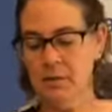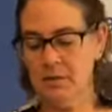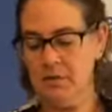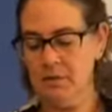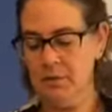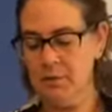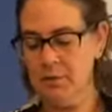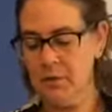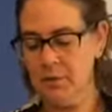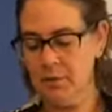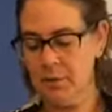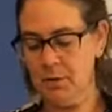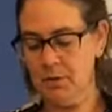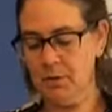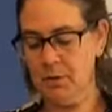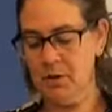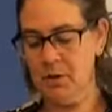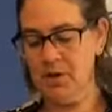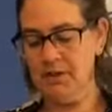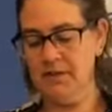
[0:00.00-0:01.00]
So I'm going to
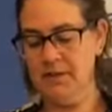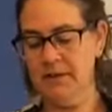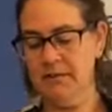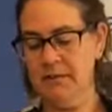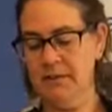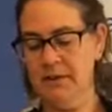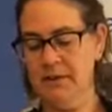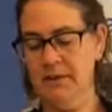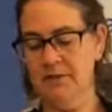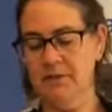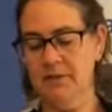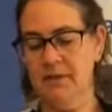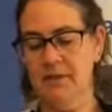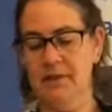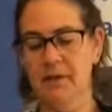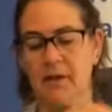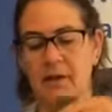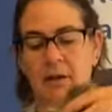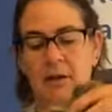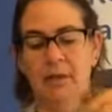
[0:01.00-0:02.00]
put lots of leaves in
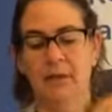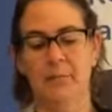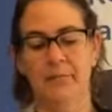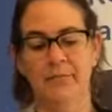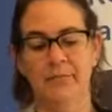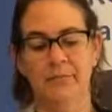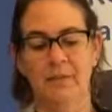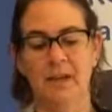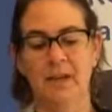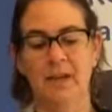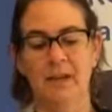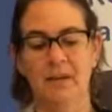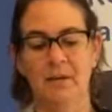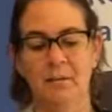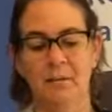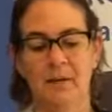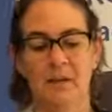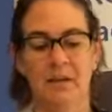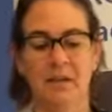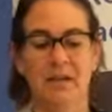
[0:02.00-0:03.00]
there
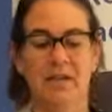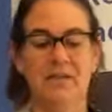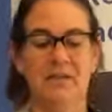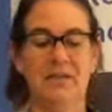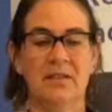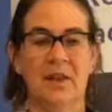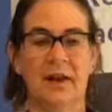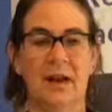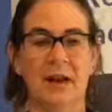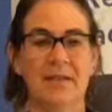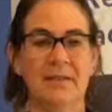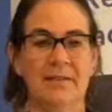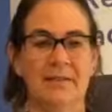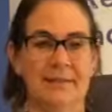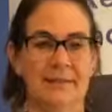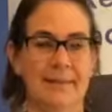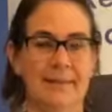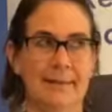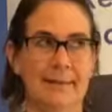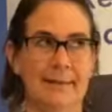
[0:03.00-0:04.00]
because I
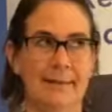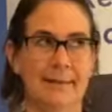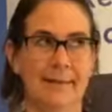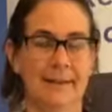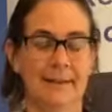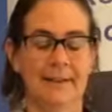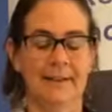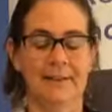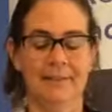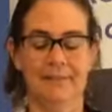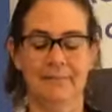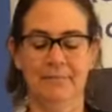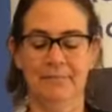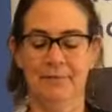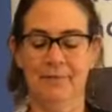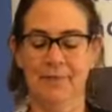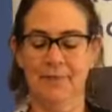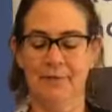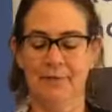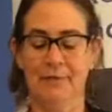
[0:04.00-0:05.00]
sealed it
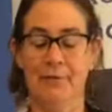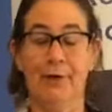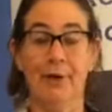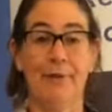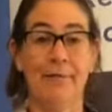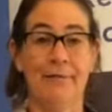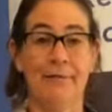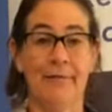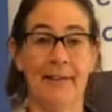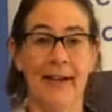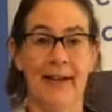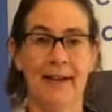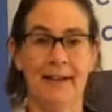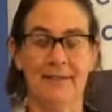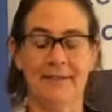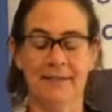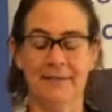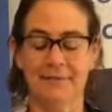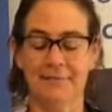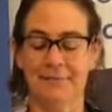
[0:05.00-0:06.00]
for effect
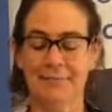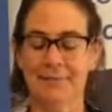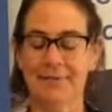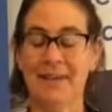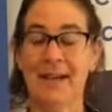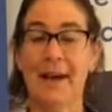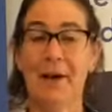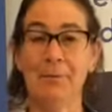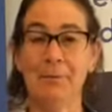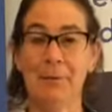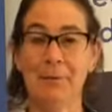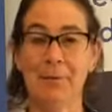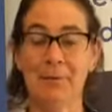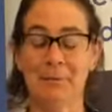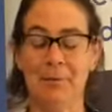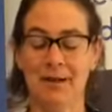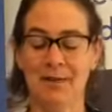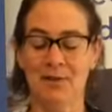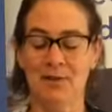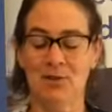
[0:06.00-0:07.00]
to help me with
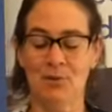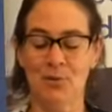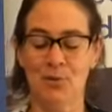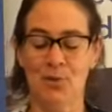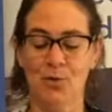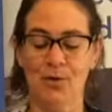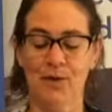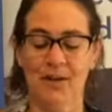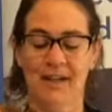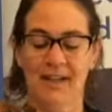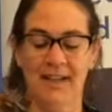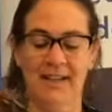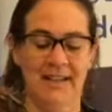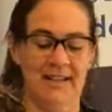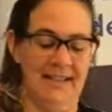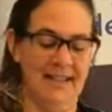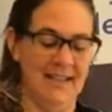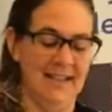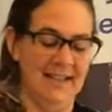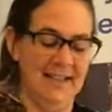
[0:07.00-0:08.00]
my story.
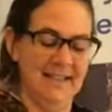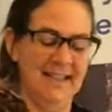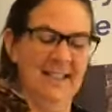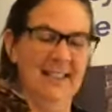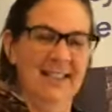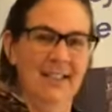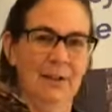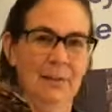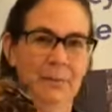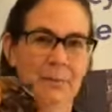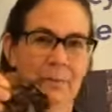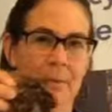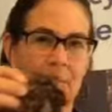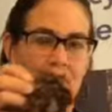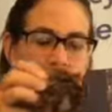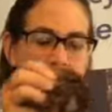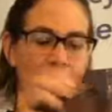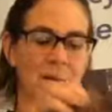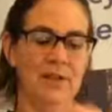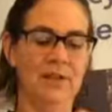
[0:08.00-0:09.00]
It's a little bit
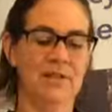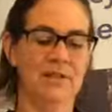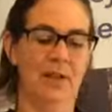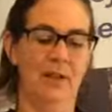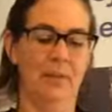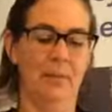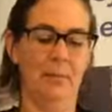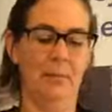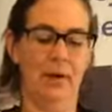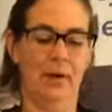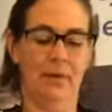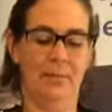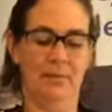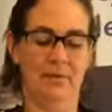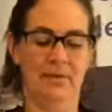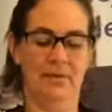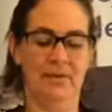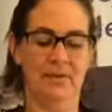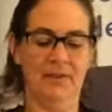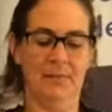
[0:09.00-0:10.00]
moist on the bottom
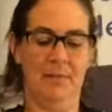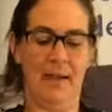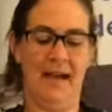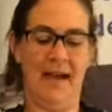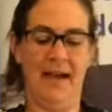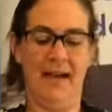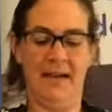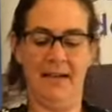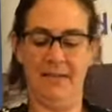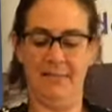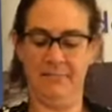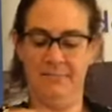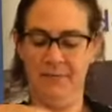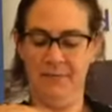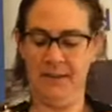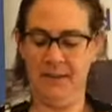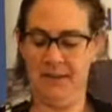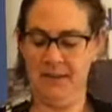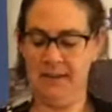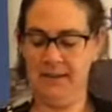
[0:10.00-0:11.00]
of this bag
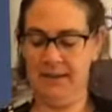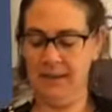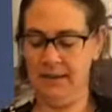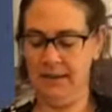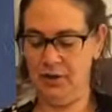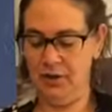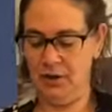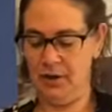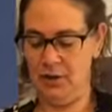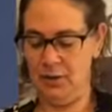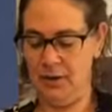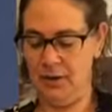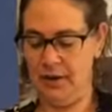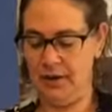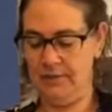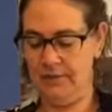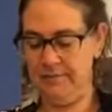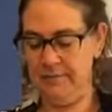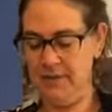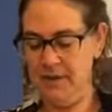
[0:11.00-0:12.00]
and a little
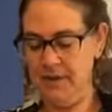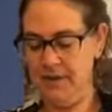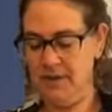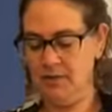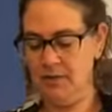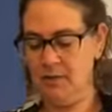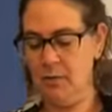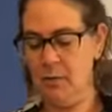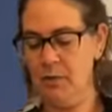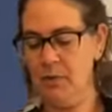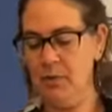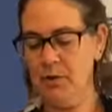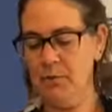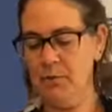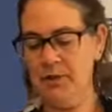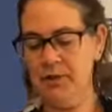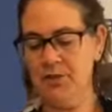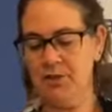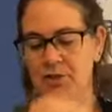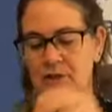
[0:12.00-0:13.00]
gooey. So I want to
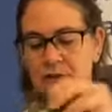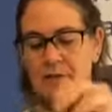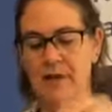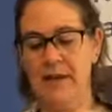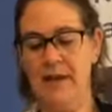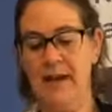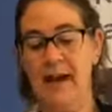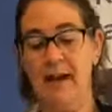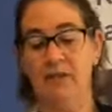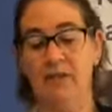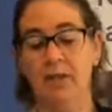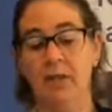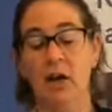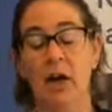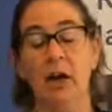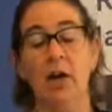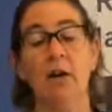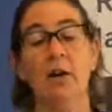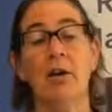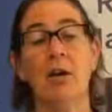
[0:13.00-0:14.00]
make sure that I have a
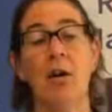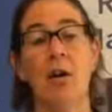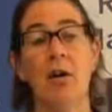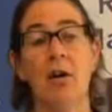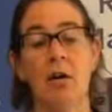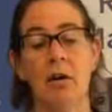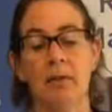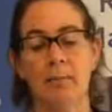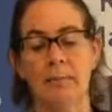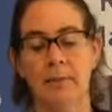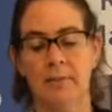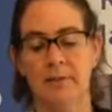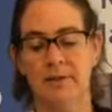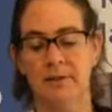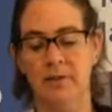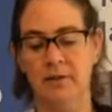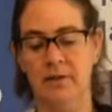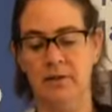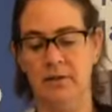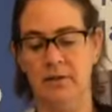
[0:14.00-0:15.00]
lot of carbon
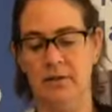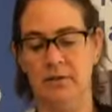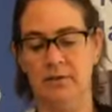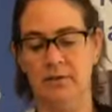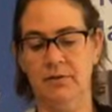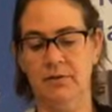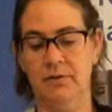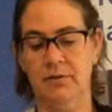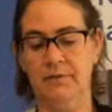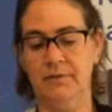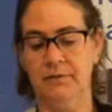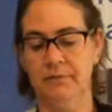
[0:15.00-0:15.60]
materials.